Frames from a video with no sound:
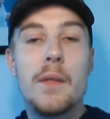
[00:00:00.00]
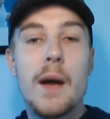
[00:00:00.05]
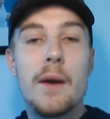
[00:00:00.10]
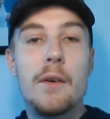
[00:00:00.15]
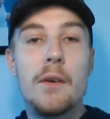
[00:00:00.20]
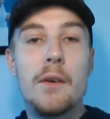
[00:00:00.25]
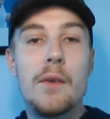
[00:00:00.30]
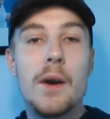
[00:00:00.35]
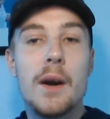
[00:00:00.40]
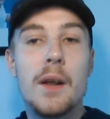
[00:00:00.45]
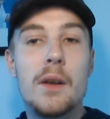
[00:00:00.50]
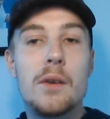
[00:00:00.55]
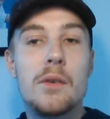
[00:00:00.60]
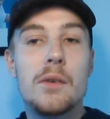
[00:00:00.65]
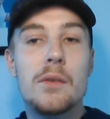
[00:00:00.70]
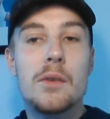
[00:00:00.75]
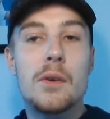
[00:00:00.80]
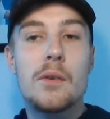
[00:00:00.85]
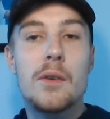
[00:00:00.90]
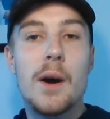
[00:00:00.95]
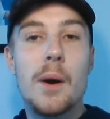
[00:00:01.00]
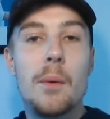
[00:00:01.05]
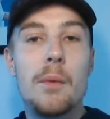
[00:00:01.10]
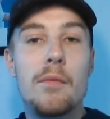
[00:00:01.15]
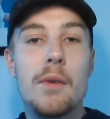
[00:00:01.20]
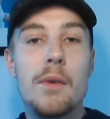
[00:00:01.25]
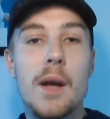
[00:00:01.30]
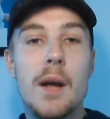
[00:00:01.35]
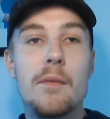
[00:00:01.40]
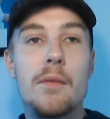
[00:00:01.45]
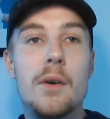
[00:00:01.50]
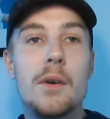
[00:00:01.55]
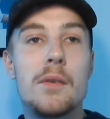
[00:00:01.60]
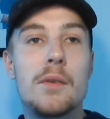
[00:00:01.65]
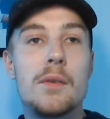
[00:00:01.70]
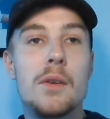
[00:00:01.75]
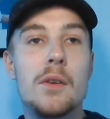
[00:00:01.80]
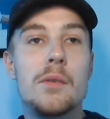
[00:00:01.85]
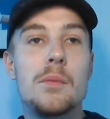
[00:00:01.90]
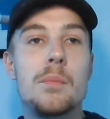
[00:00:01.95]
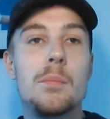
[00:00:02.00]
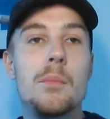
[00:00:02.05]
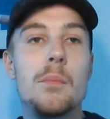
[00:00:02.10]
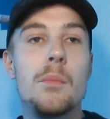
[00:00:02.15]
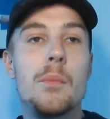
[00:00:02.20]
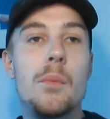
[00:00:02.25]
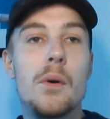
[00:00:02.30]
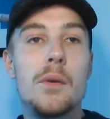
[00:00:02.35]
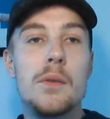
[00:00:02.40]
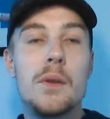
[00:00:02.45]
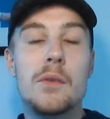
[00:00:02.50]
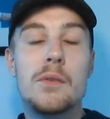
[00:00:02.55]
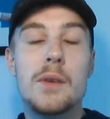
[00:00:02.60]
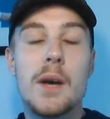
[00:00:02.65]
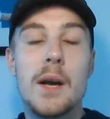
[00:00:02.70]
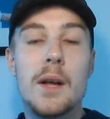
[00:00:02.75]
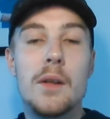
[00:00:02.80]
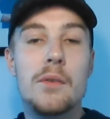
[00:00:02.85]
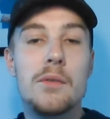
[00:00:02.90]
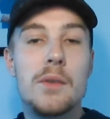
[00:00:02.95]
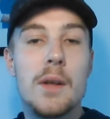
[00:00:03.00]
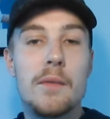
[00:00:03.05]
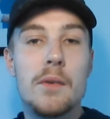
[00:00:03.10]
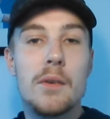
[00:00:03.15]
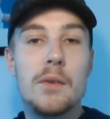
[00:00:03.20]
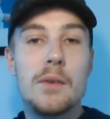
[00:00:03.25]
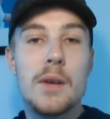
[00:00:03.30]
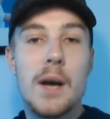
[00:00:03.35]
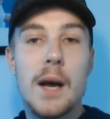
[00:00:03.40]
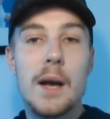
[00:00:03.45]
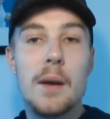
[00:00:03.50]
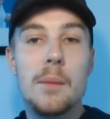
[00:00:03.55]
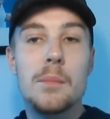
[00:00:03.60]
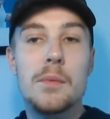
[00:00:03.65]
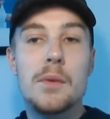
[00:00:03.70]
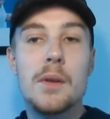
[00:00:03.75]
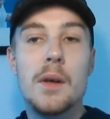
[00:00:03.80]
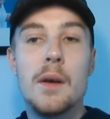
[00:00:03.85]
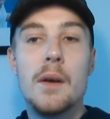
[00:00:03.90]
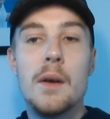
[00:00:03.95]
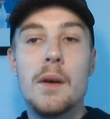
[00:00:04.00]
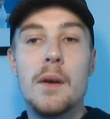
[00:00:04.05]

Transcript: there and ready. She's a crowd favourite. She's won this title 7 times.